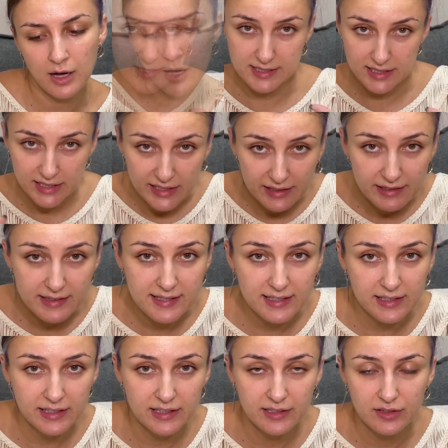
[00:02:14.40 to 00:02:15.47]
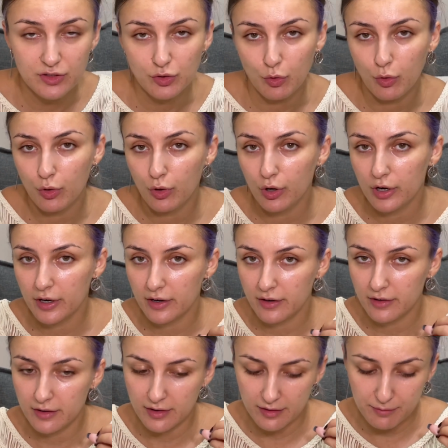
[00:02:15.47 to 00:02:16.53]
skin tint, or
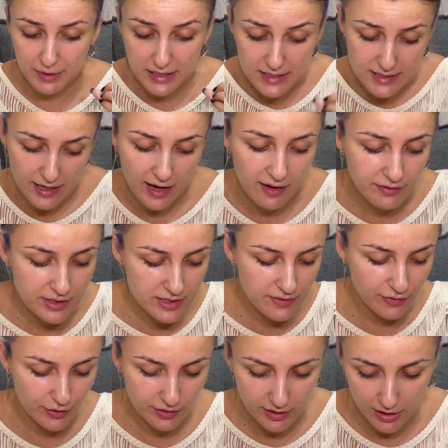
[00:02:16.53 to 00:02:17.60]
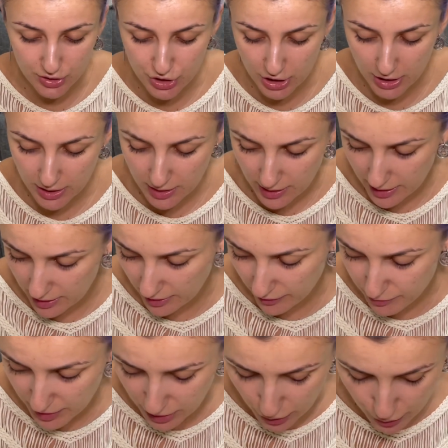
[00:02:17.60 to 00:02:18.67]
because I have this foundation and I've
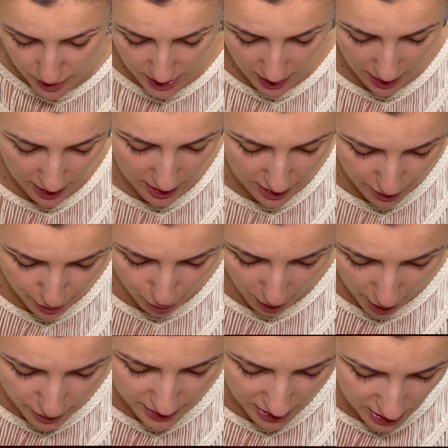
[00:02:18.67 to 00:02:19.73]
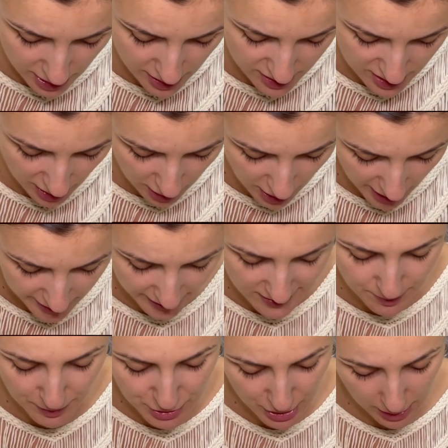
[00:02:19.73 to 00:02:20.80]
been using it throughout the years a lot,
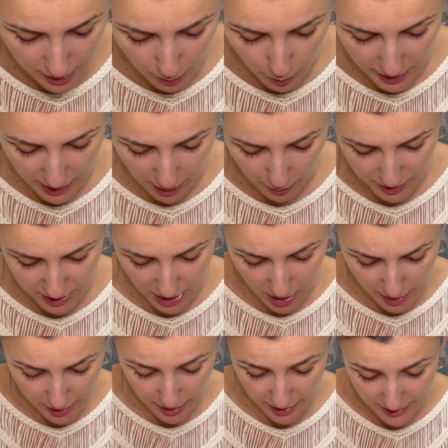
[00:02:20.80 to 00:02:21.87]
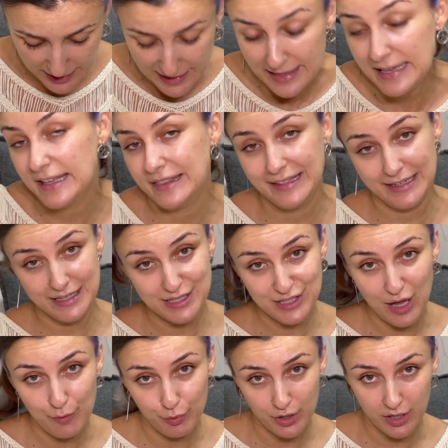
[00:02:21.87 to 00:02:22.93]
especially when I was younger, and then I
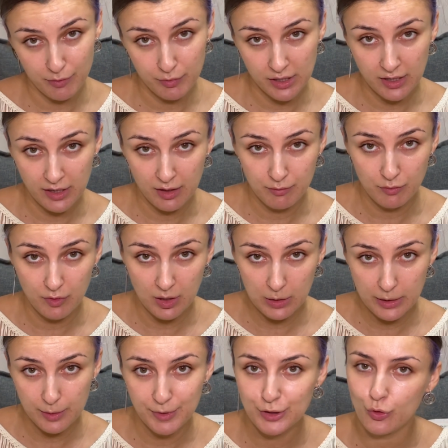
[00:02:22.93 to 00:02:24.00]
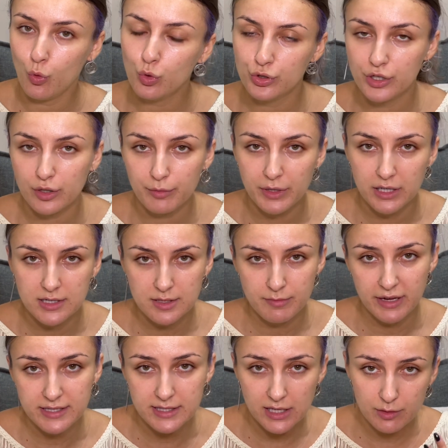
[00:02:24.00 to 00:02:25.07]
stopped when I became a little bit older because my
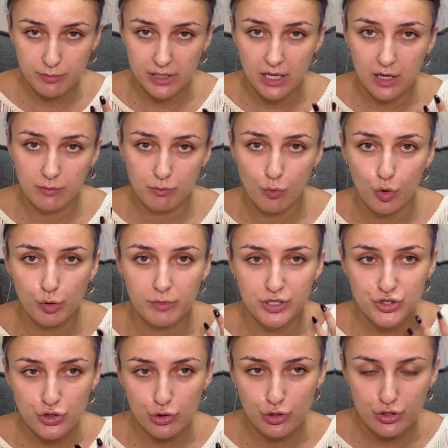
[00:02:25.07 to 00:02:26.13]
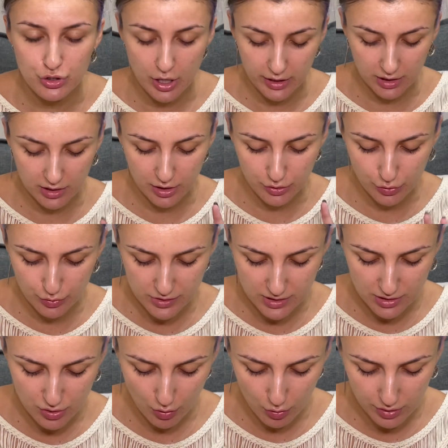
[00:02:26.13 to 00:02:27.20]
skin became more mature, so I cannot use
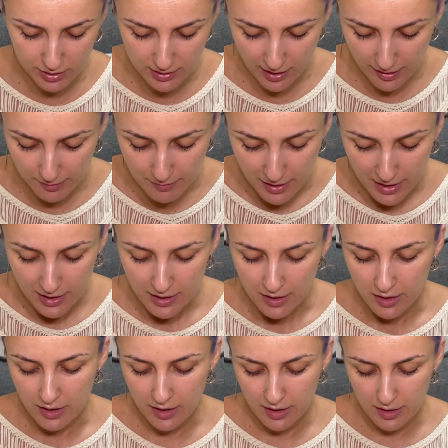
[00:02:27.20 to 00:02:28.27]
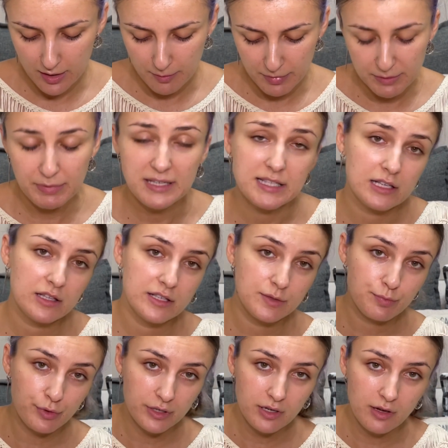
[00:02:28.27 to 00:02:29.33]
this all the time. But basically it's
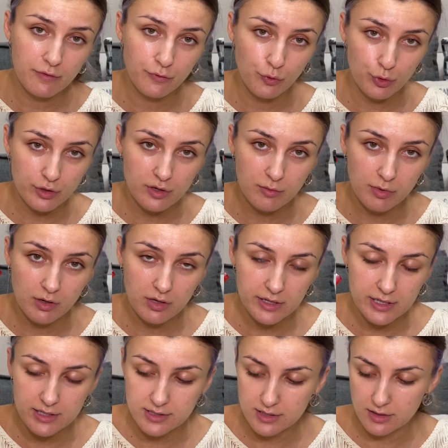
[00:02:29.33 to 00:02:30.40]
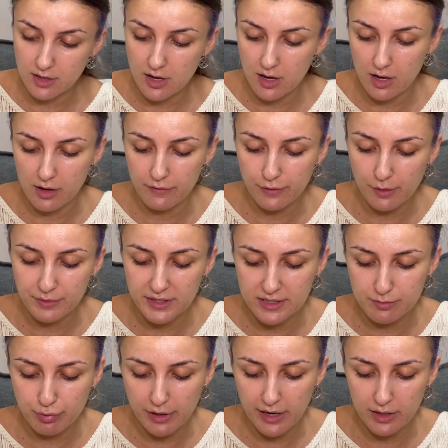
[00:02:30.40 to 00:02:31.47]
pretty affordable, and it's from this
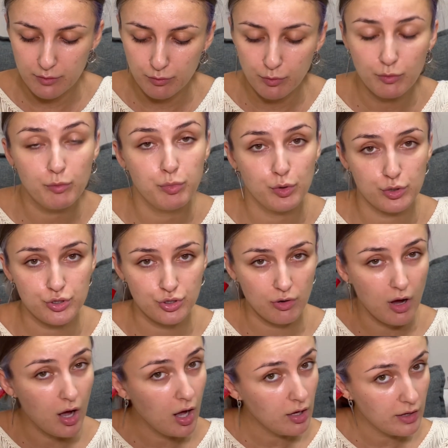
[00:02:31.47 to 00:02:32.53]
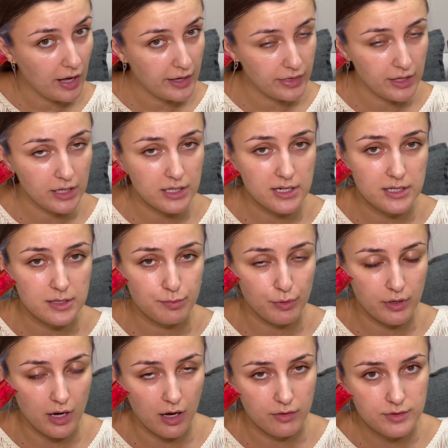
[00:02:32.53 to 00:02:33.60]
brand Bourjois, I think it is
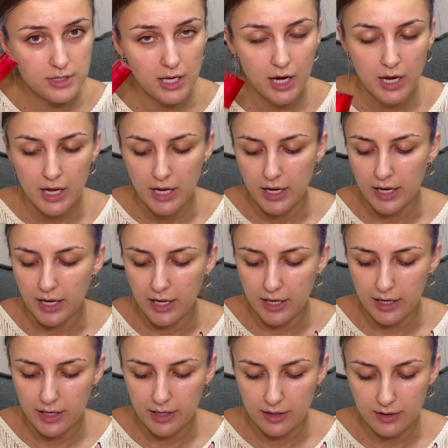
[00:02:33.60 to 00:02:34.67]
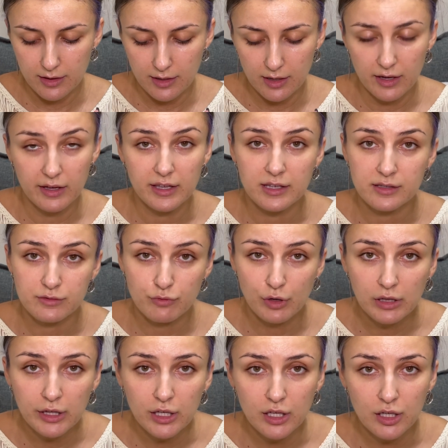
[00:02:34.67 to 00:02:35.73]
pronounced, and it's
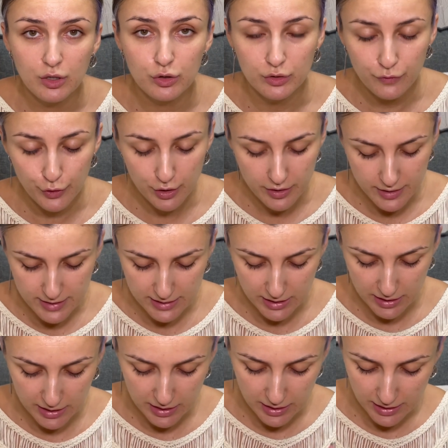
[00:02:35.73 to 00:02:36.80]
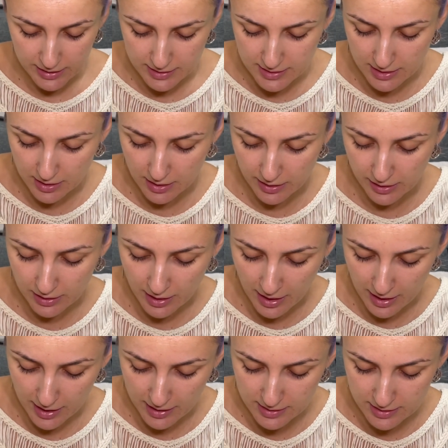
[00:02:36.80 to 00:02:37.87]
really good for your skin. It is it
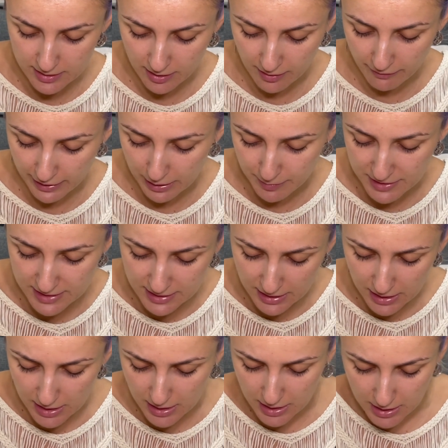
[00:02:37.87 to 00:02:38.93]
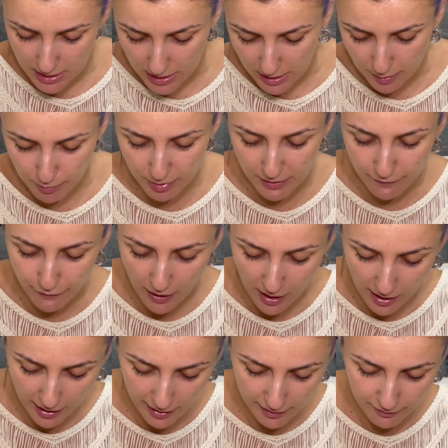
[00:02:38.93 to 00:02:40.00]
has vitamin C, E,
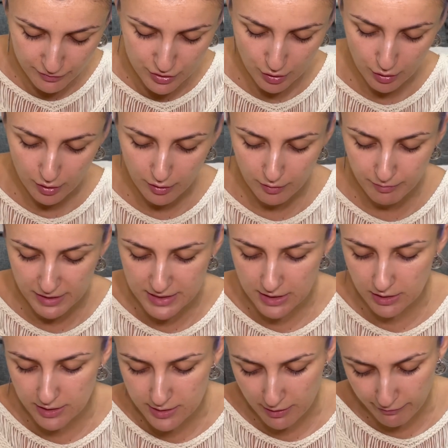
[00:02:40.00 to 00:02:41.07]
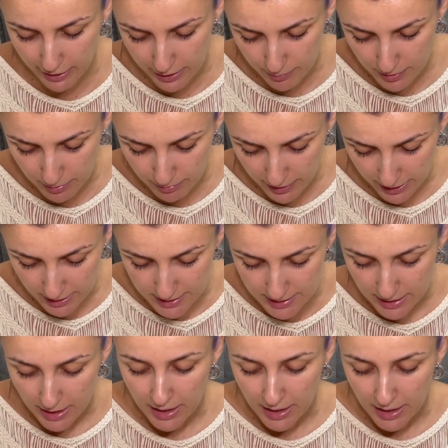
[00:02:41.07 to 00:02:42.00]
B5, so basically it's a vitamin mix,